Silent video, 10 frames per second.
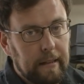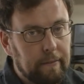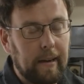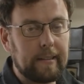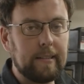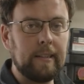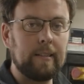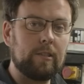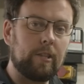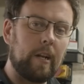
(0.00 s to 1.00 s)
In fact, it
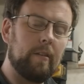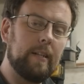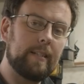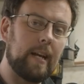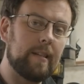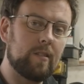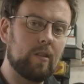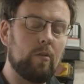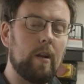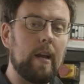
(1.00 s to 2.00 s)
generally tends
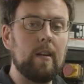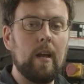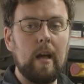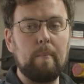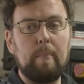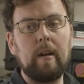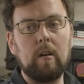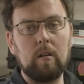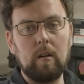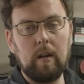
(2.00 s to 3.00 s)
to create a
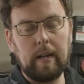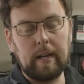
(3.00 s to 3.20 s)
better